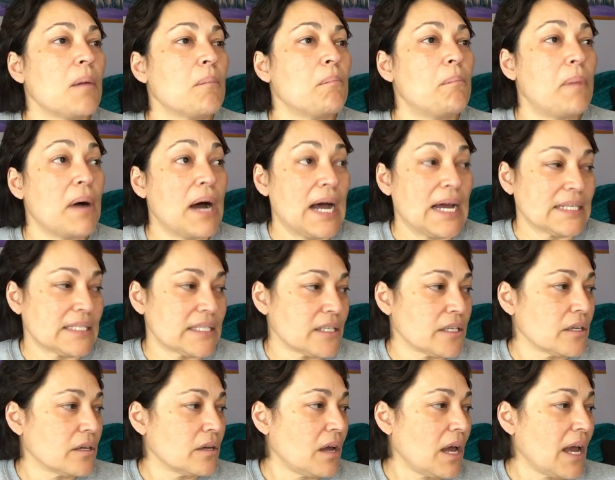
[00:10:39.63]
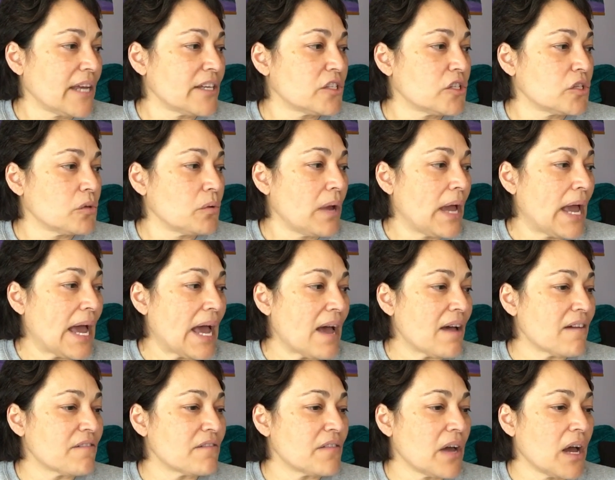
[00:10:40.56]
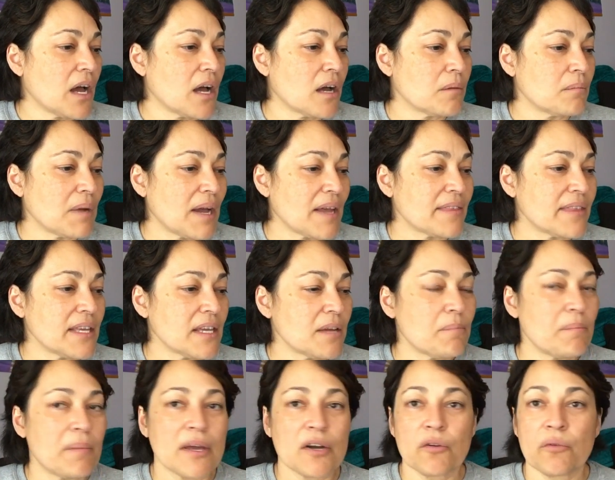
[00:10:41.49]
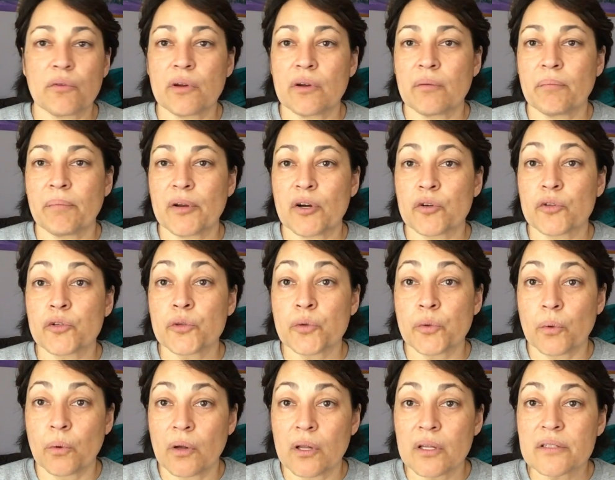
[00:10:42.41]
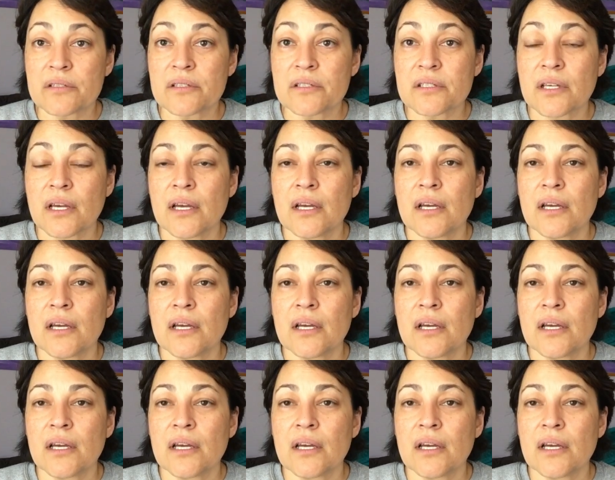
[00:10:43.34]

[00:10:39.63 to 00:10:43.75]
But I do have, I think, better tools.